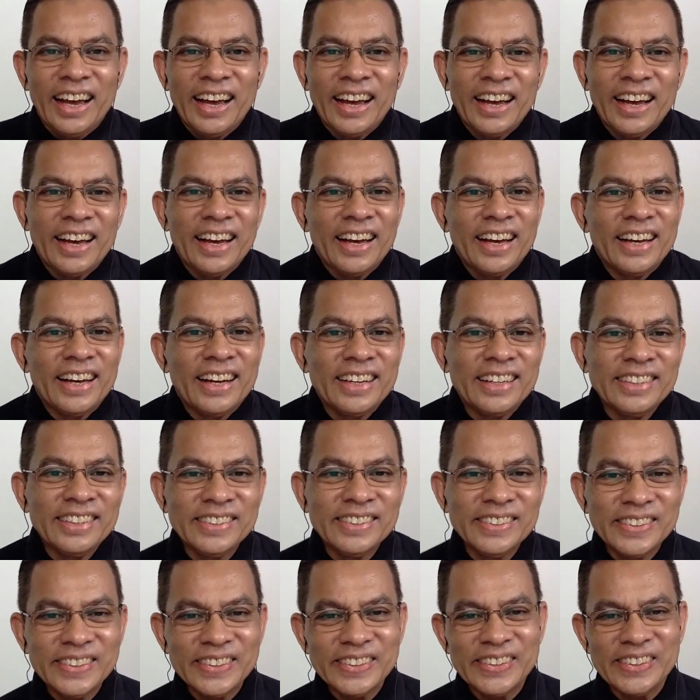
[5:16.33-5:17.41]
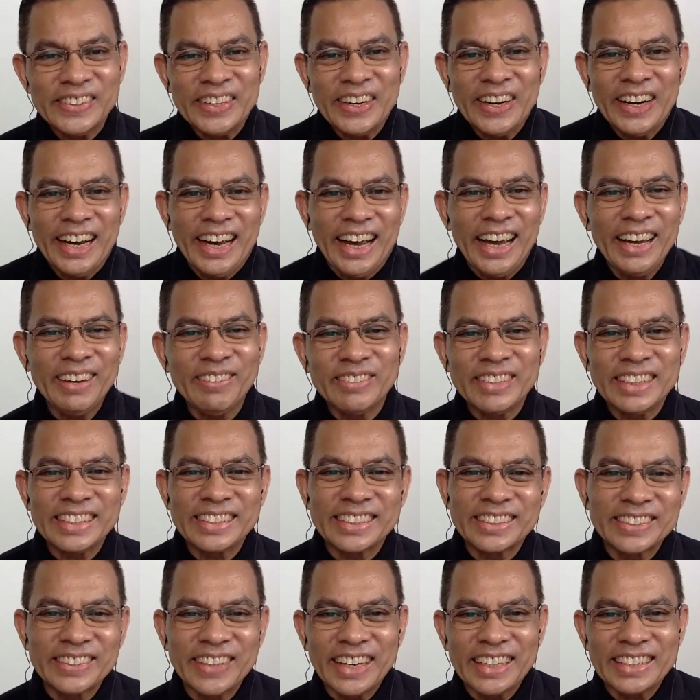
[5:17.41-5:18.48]
Uh, ooh, I'm
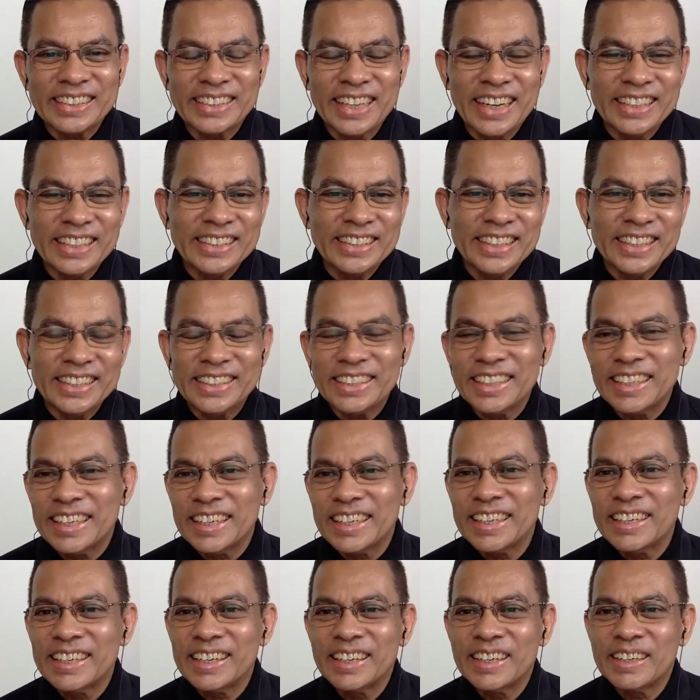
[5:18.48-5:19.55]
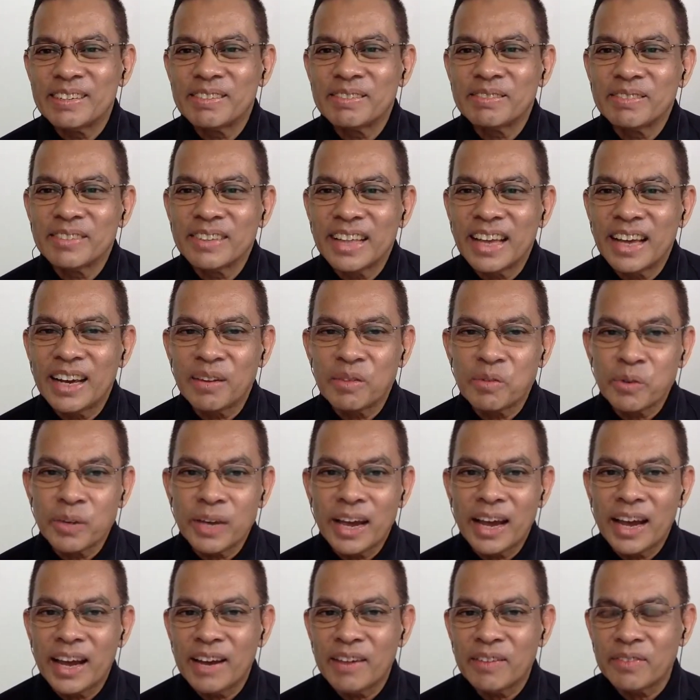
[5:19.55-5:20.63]
just so excited uh, that we
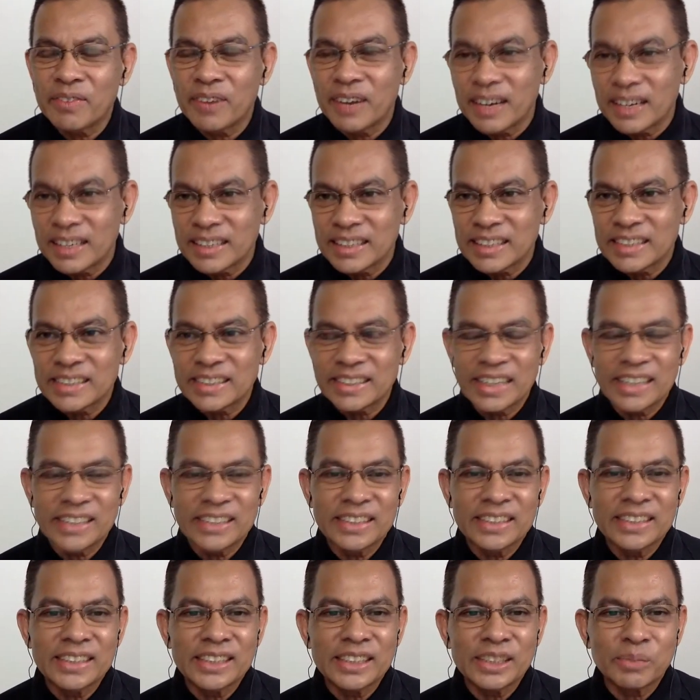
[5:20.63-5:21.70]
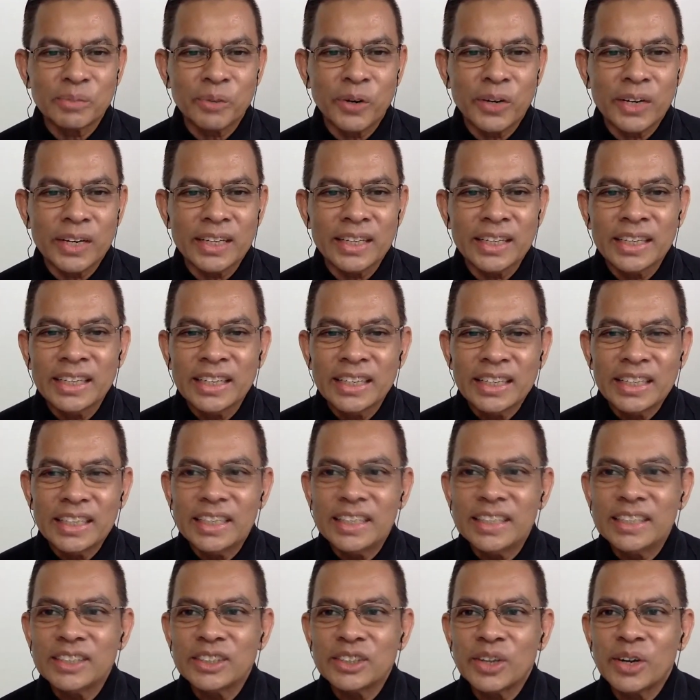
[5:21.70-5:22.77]
have uh, this session this morning.
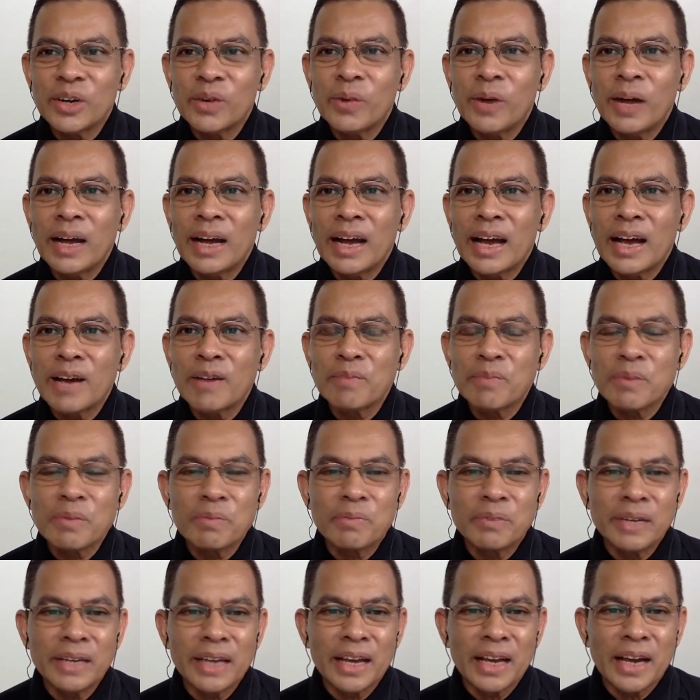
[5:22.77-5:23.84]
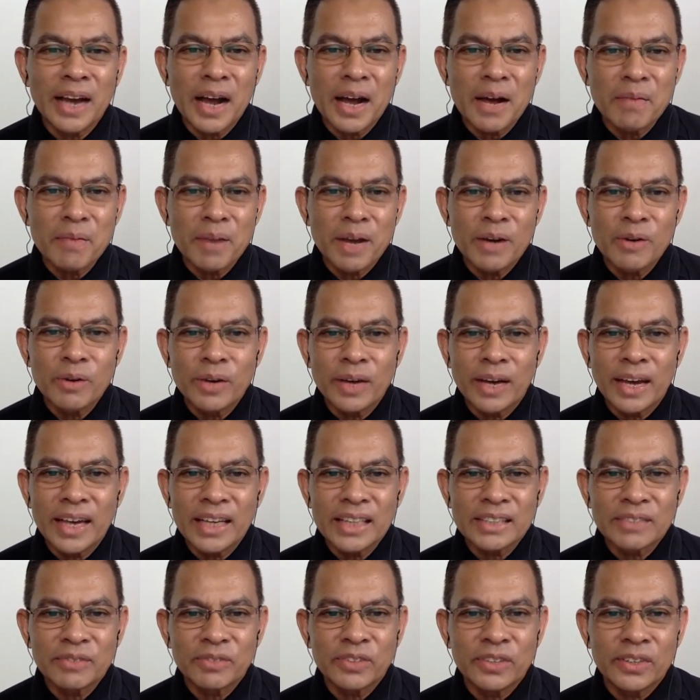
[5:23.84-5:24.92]
In a short while, I'll be bringing up our
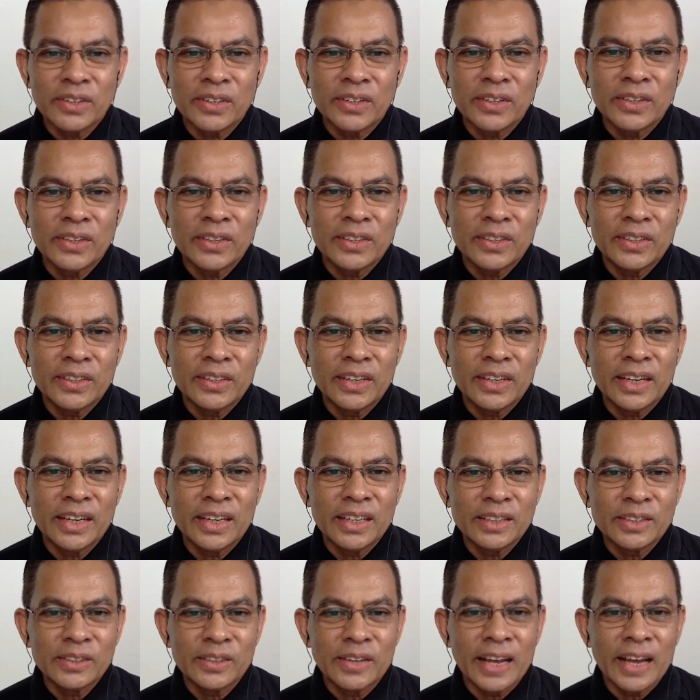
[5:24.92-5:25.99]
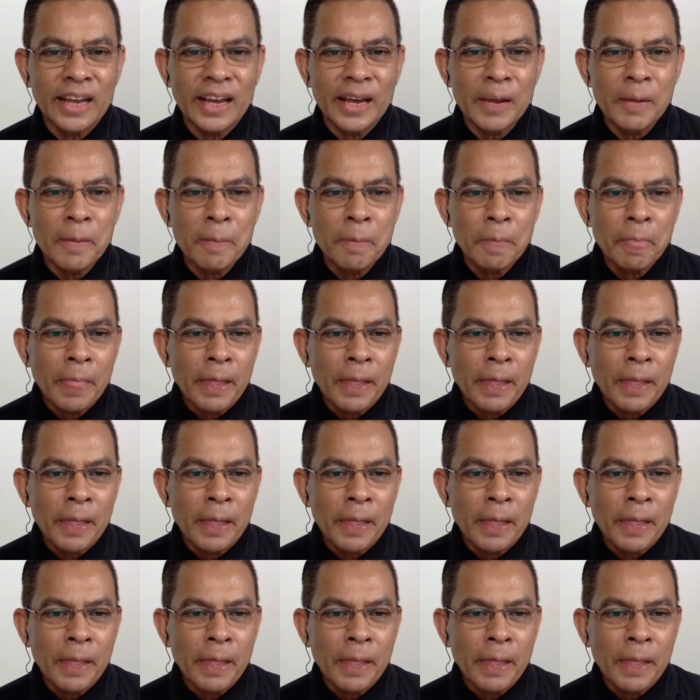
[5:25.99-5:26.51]
guest for today,